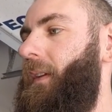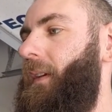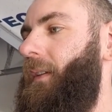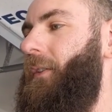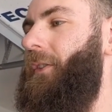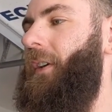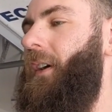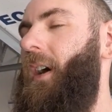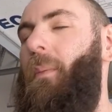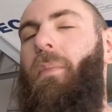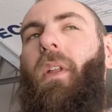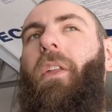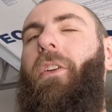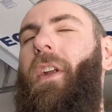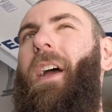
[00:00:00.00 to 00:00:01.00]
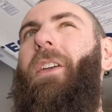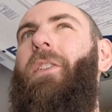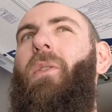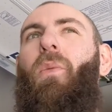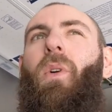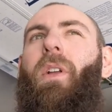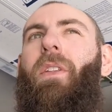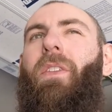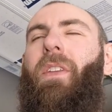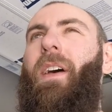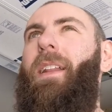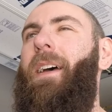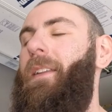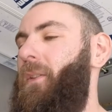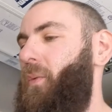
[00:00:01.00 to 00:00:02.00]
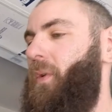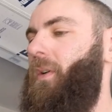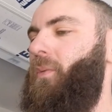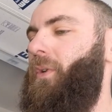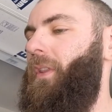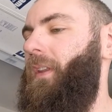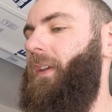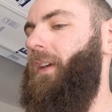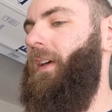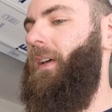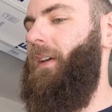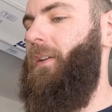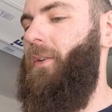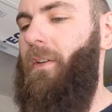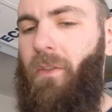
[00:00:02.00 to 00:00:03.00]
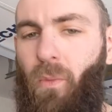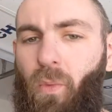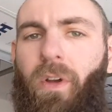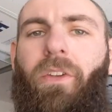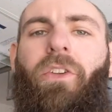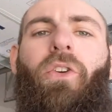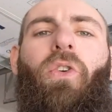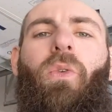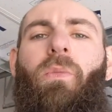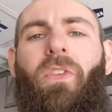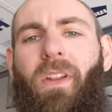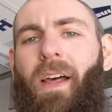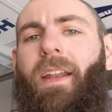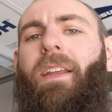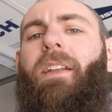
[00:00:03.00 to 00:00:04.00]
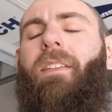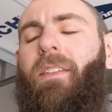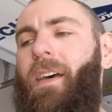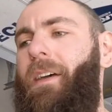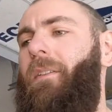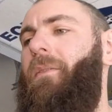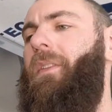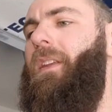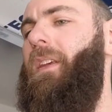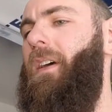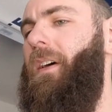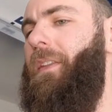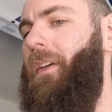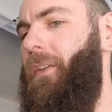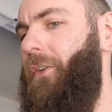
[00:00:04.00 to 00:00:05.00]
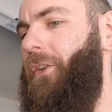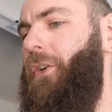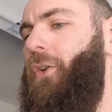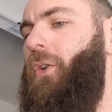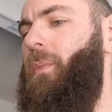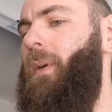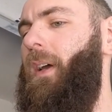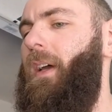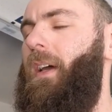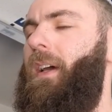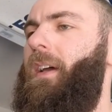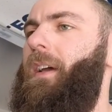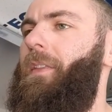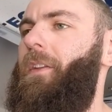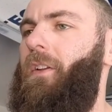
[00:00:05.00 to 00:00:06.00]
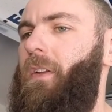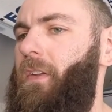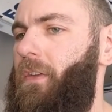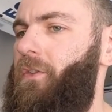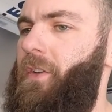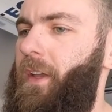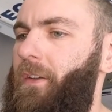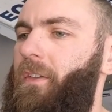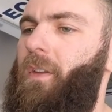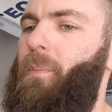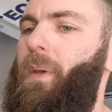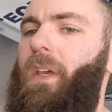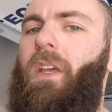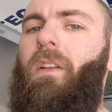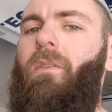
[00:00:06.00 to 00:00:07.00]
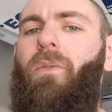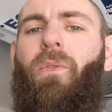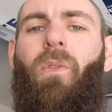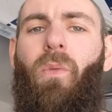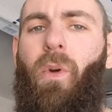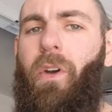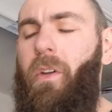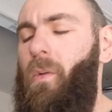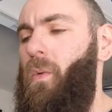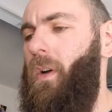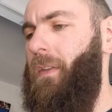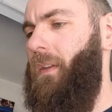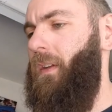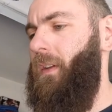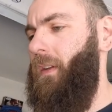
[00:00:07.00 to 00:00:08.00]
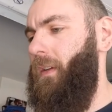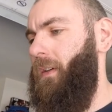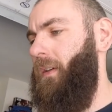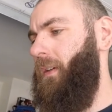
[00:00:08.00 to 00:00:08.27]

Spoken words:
There's a couple other nicer ones. I like the one where you have the one tube sliding inside of the other tube, and then you just change the pin for where you want the